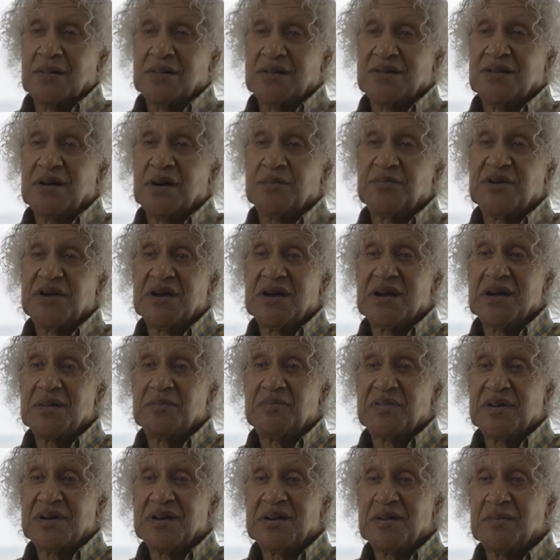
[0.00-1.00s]

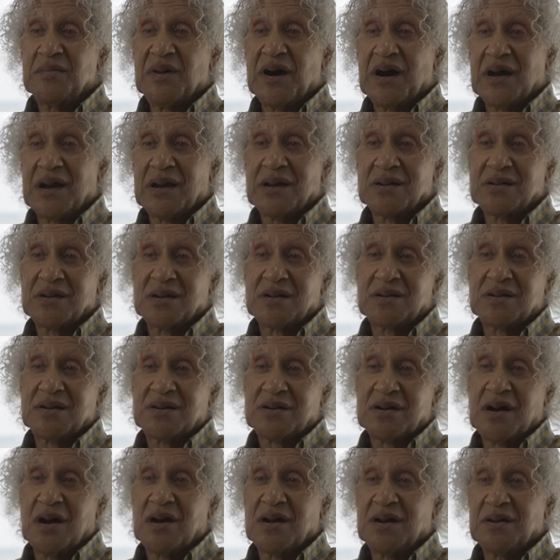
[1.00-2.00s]
W-A-P by
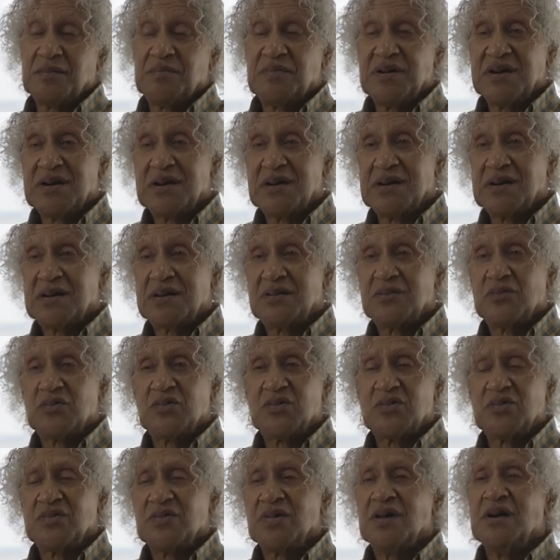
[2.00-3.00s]
Cardi B and
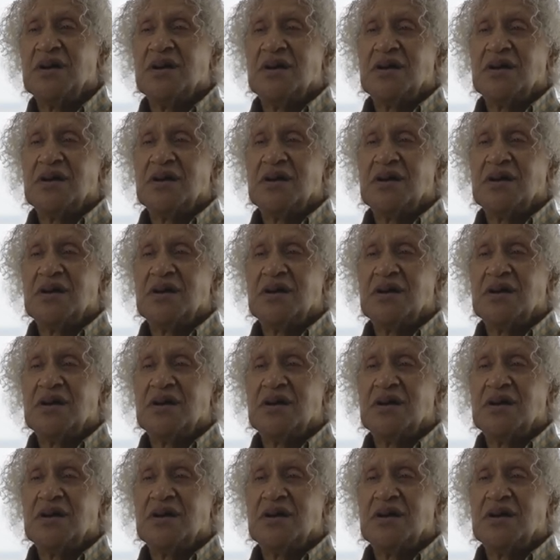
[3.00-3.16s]
who,